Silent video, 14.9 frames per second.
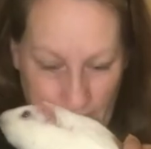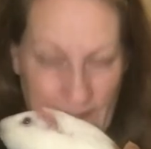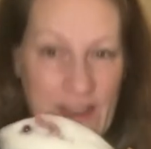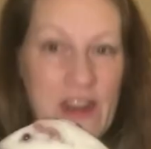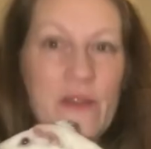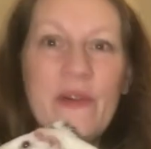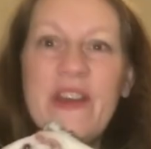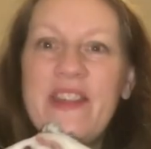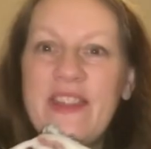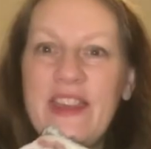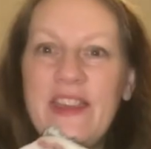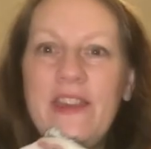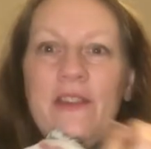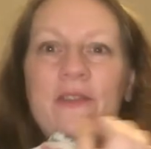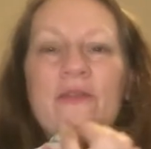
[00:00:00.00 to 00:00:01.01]
And I want to
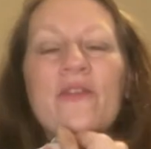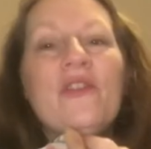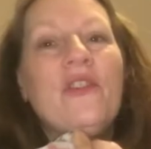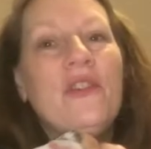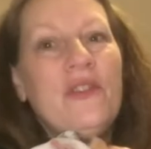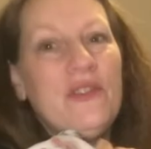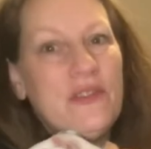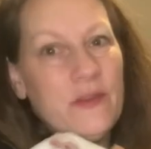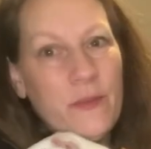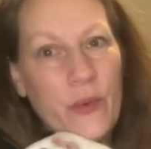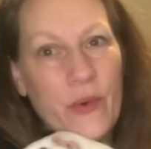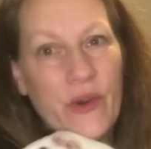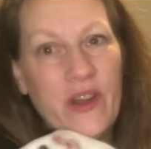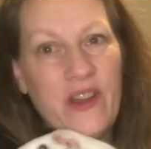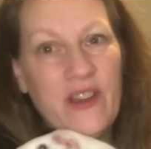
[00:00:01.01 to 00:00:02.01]
thank you for all your
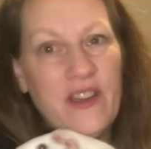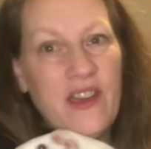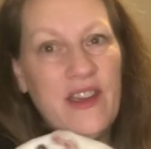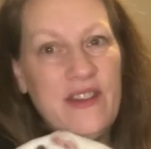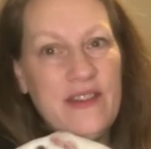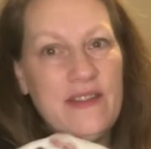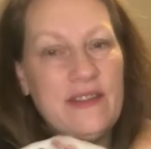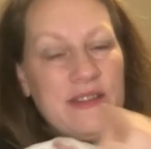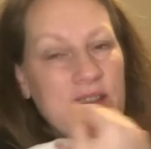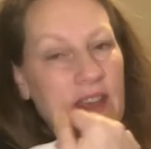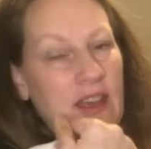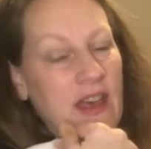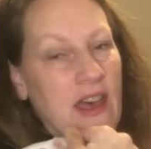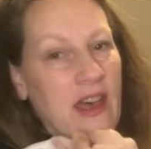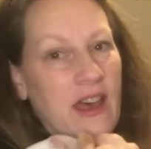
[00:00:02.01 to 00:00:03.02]
support and kindness.
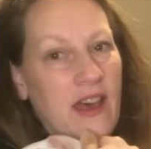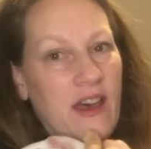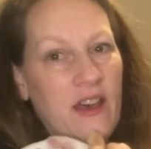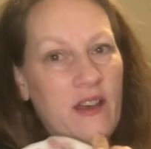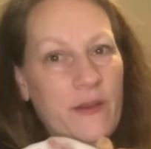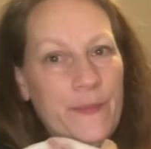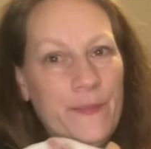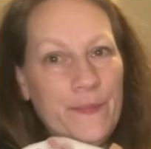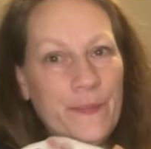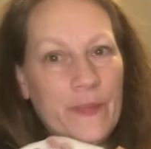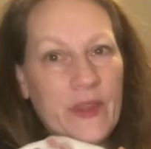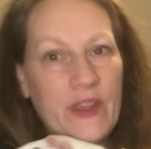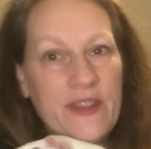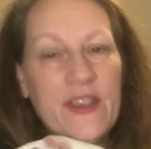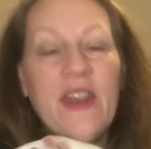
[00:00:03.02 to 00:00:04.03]

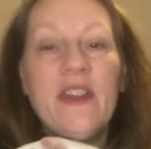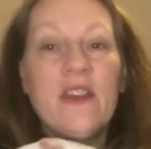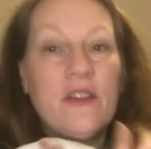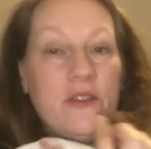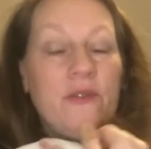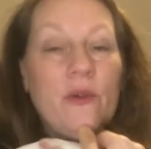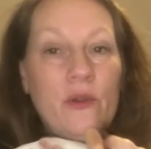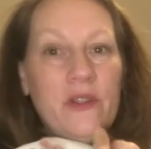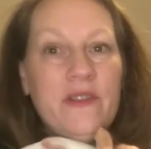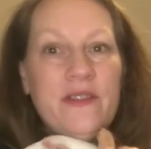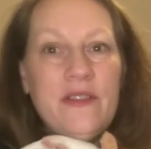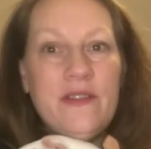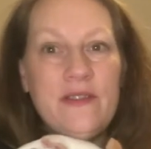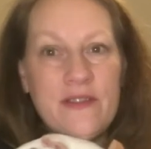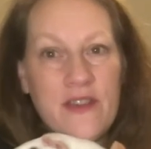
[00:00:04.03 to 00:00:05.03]
Sending
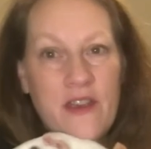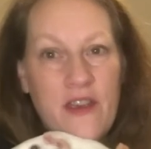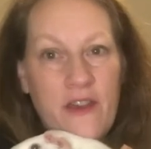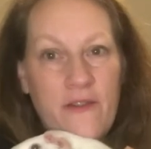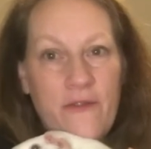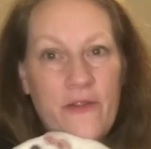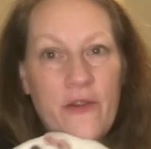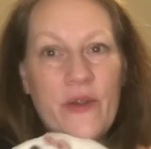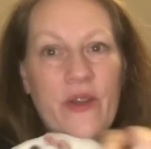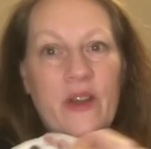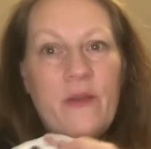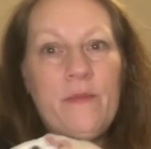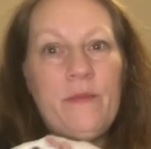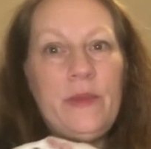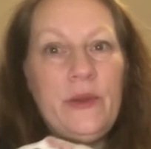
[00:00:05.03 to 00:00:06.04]
condolences for
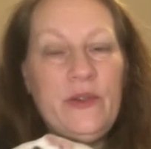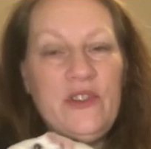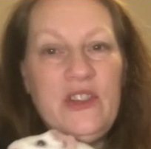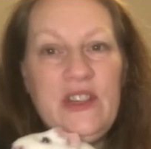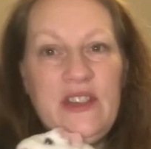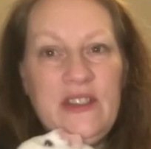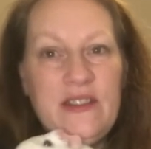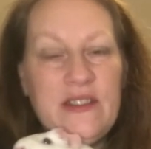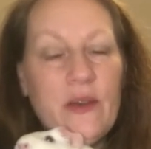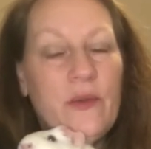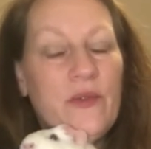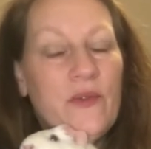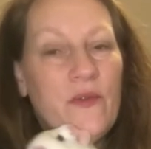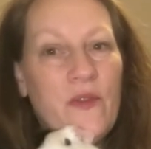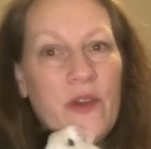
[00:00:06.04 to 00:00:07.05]
Blue Cheese. That
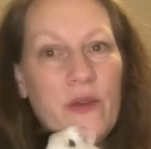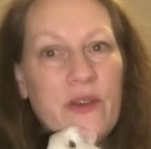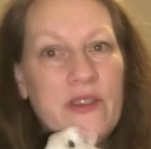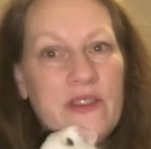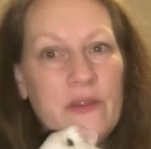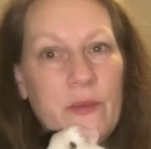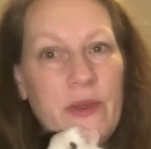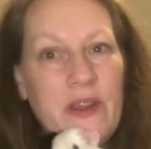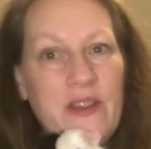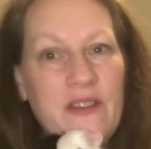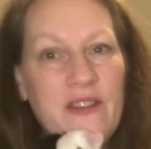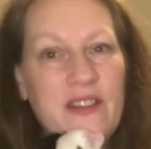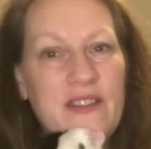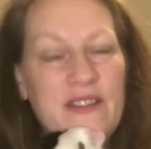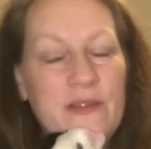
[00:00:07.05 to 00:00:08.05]
was very
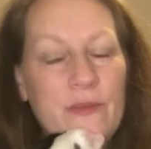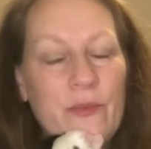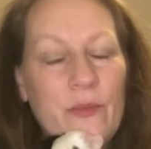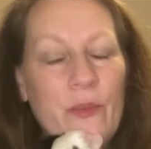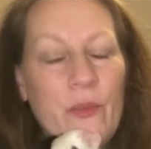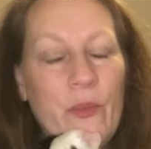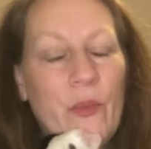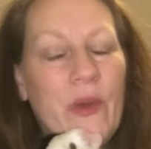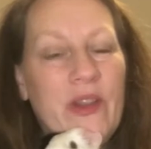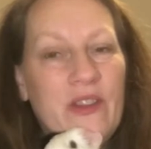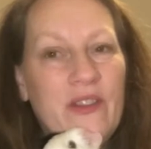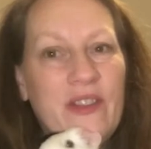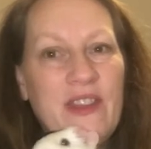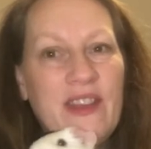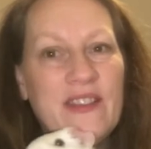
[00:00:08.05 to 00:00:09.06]
sweet. That's one of
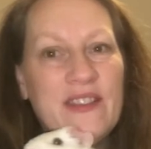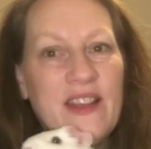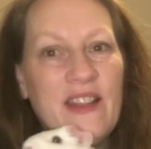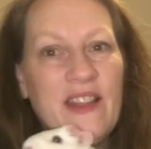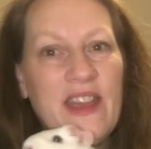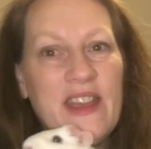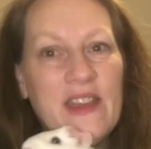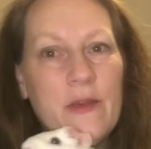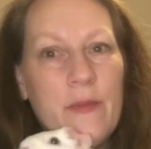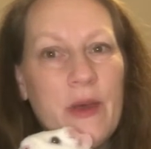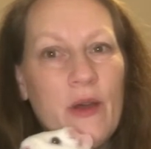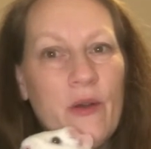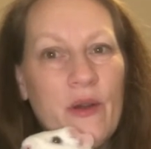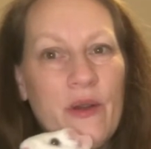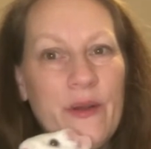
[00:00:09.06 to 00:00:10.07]
the things I like
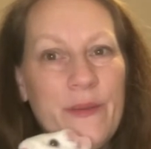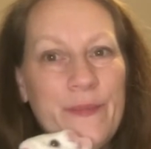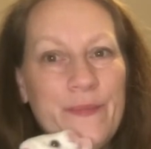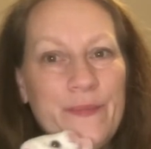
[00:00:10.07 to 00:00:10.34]
about the